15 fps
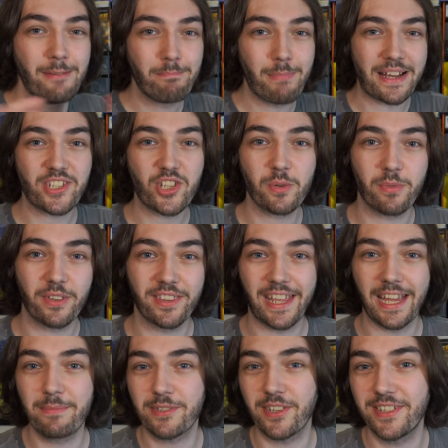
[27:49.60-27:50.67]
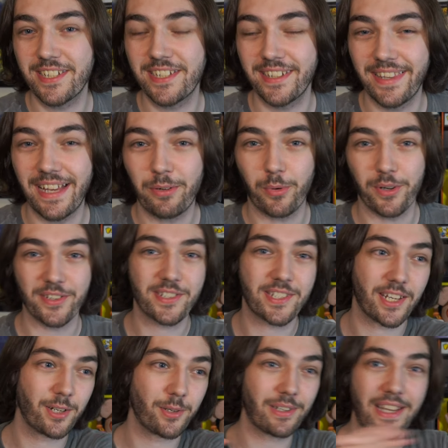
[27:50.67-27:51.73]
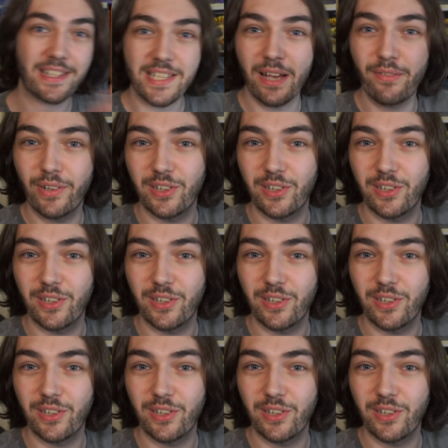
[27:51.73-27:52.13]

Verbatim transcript: match up with the games I did in that one, so let's have a